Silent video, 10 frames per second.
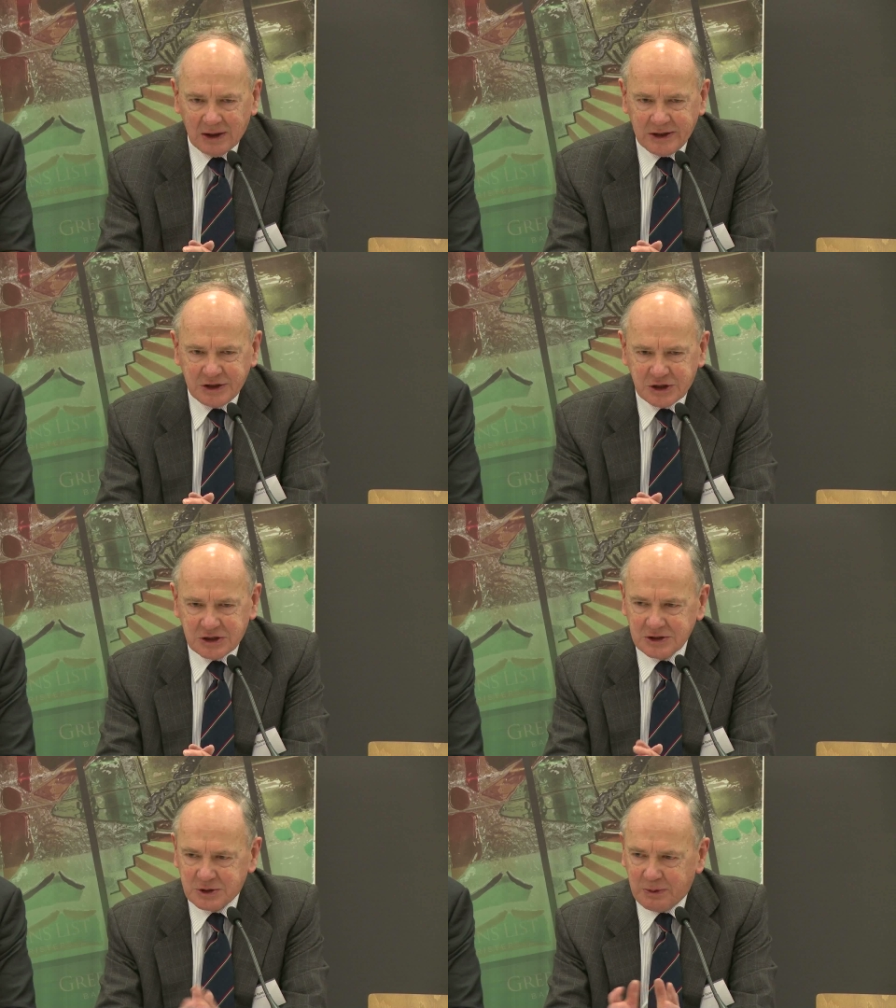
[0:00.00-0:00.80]

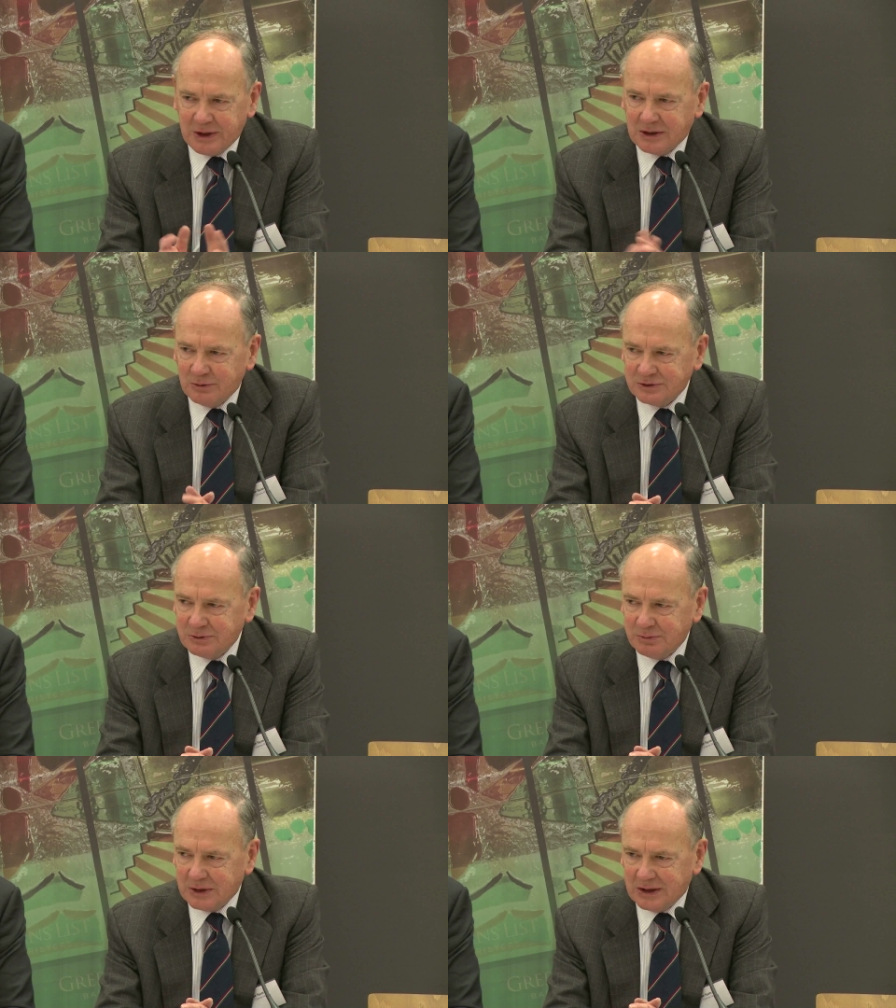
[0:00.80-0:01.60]
Each speaker
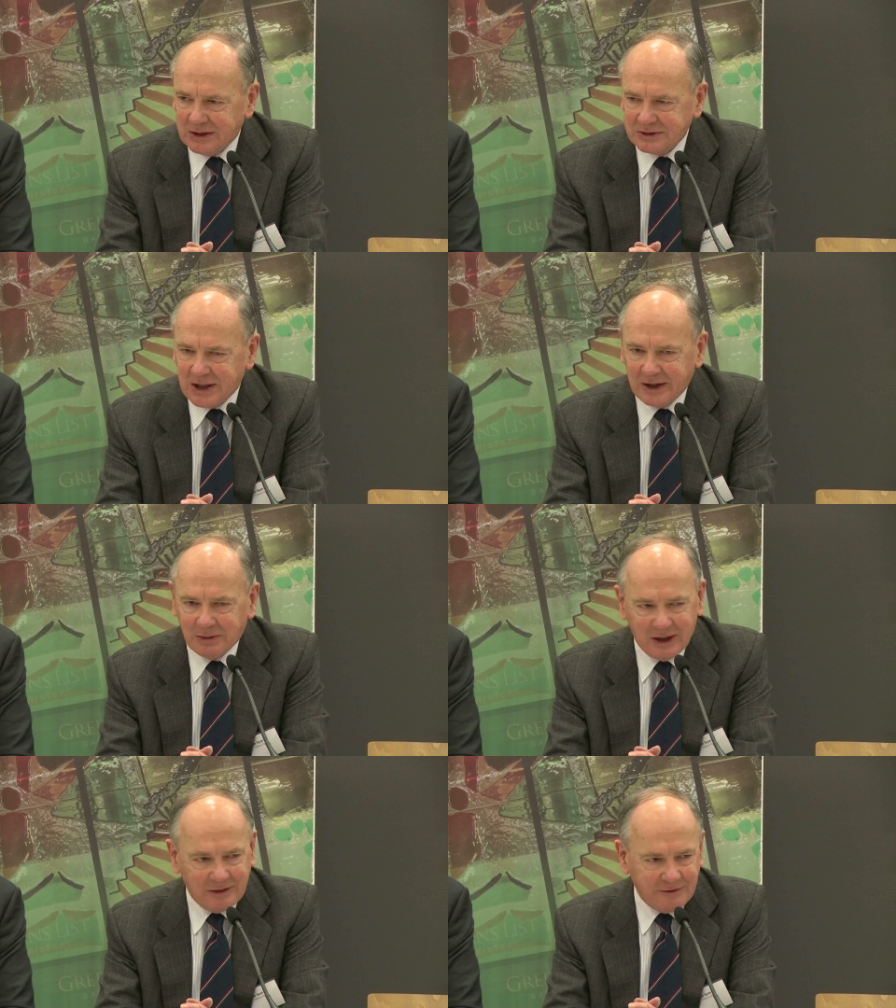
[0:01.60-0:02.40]
will take
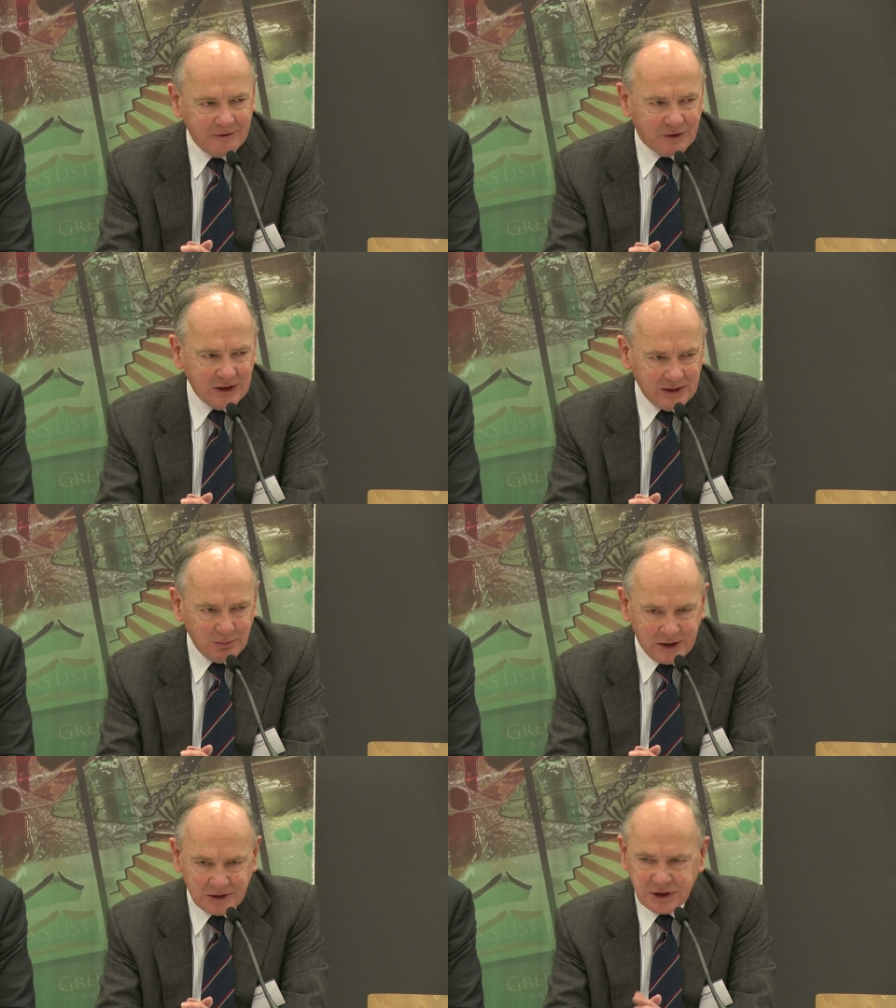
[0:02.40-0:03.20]
about 15
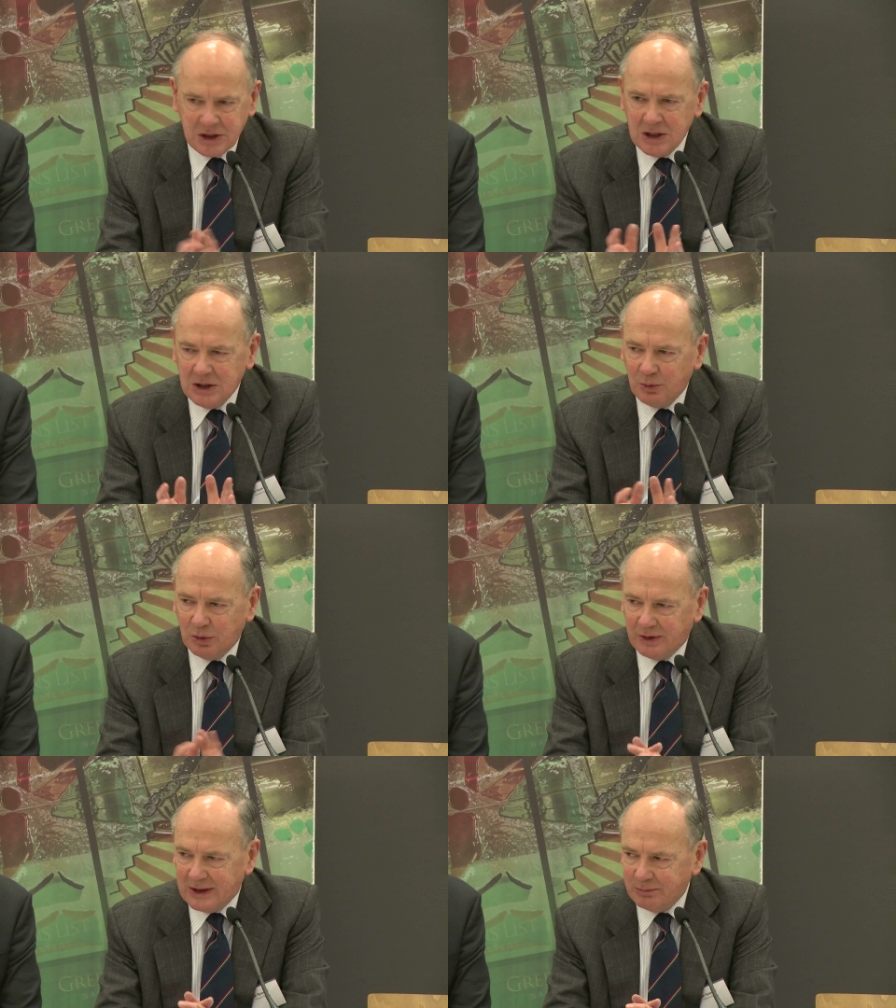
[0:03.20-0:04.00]
minutes.
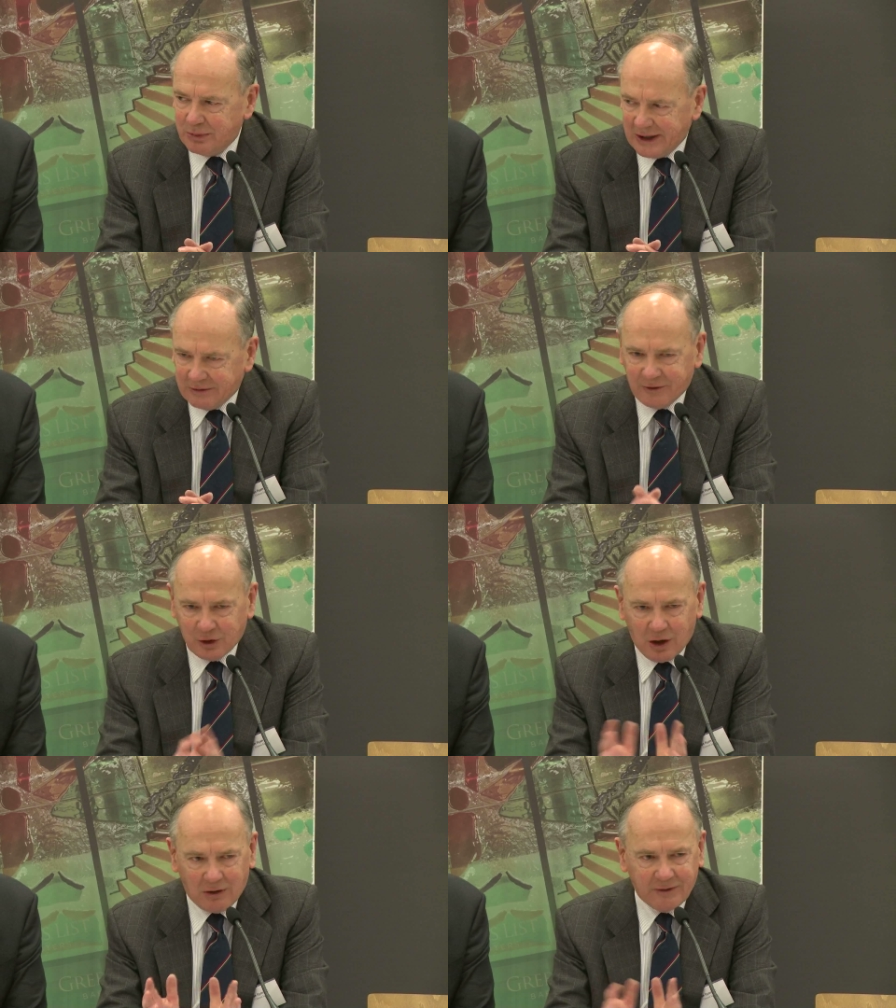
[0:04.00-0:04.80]
We'll then break for
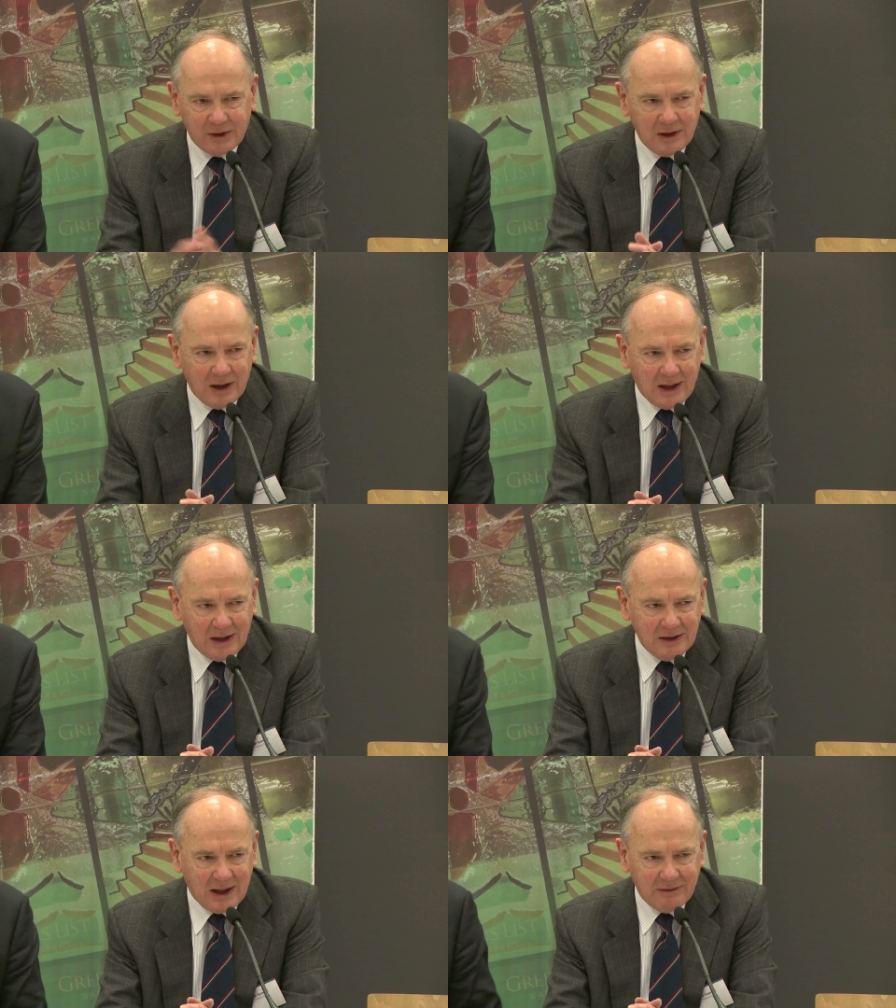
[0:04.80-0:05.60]
coffee
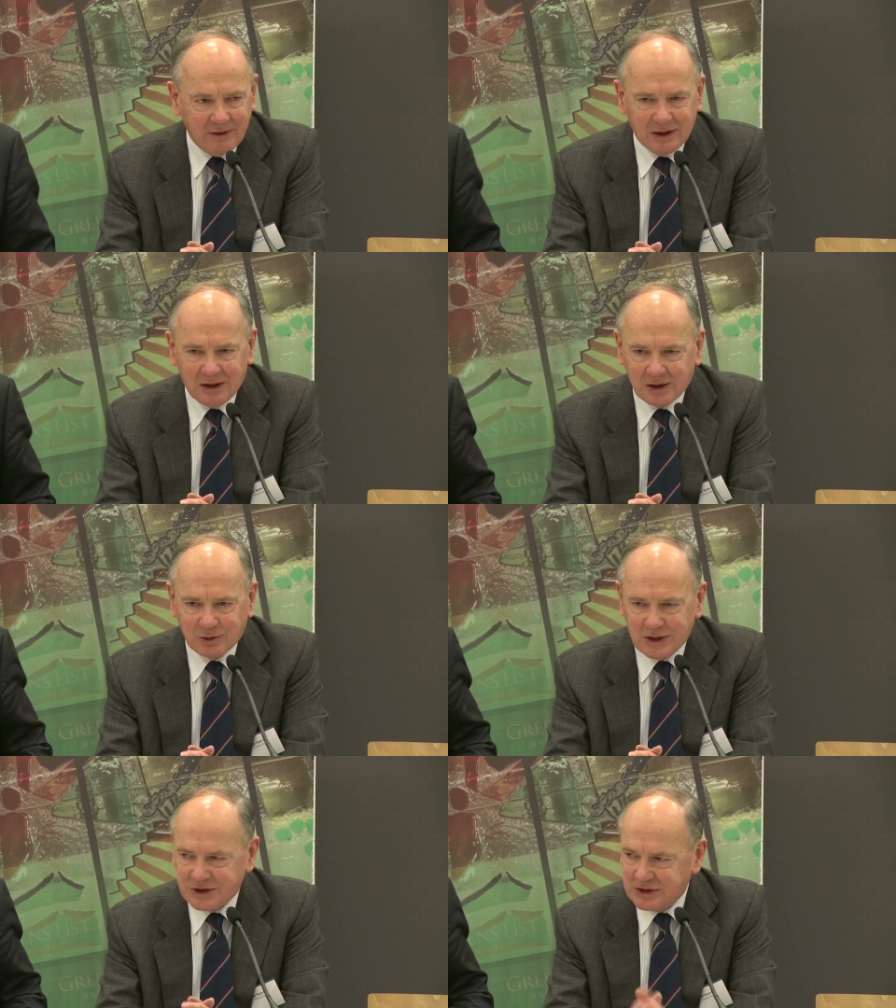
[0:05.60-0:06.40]
and have a
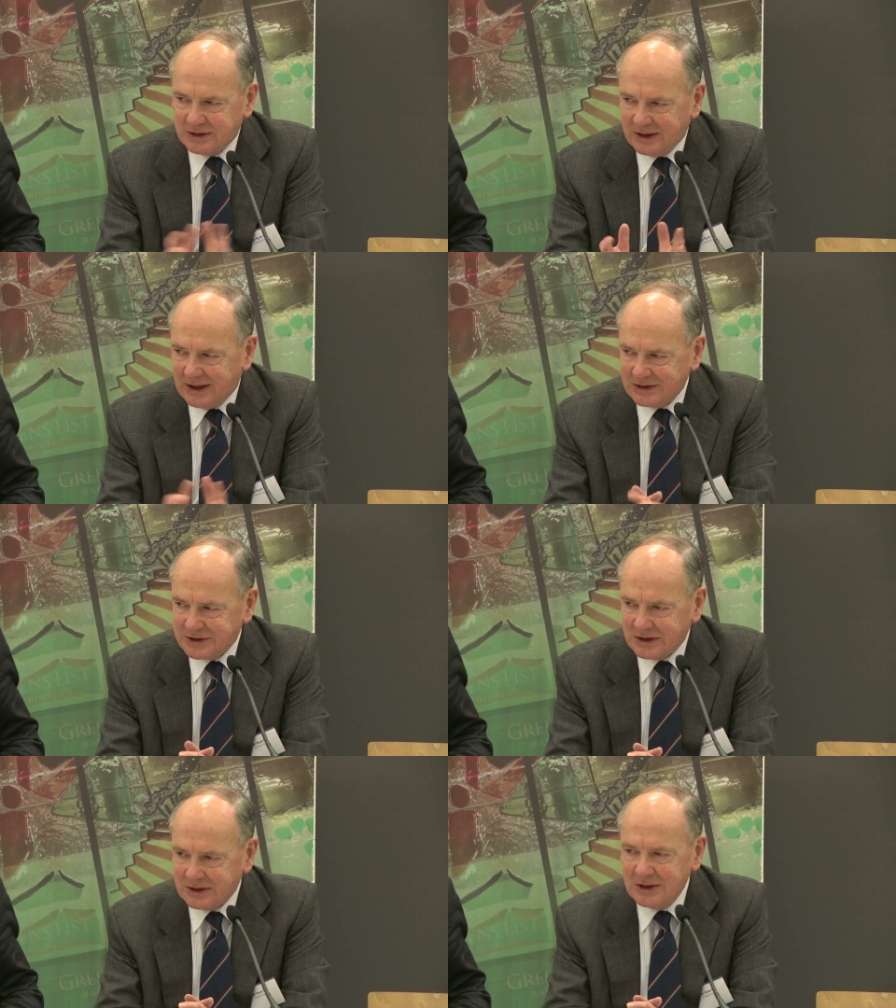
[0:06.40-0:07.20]
question and
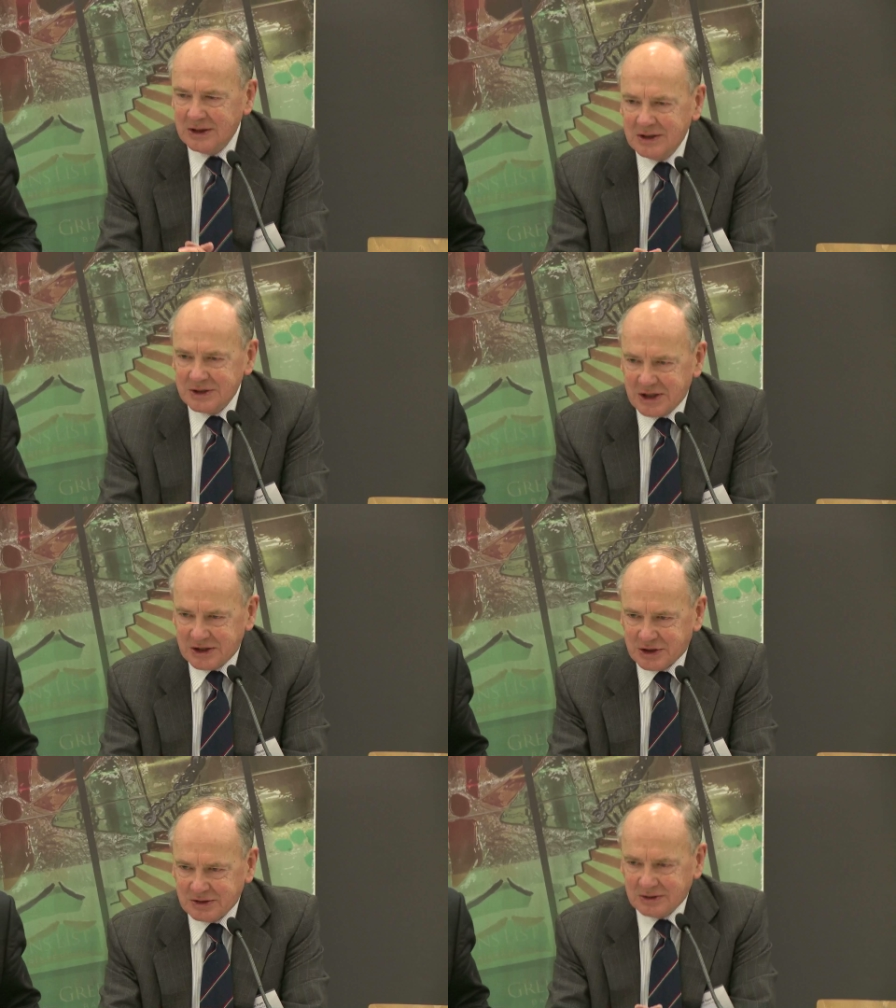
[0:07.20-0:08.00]
answer
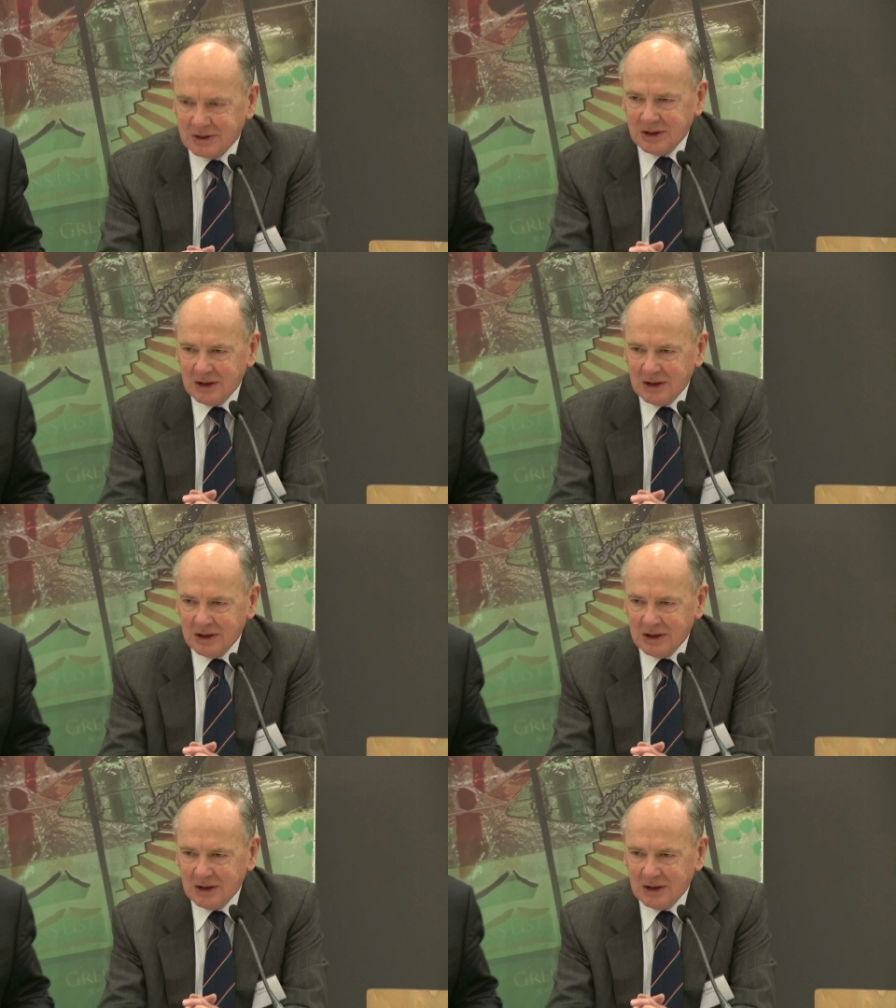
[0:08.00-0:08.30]
session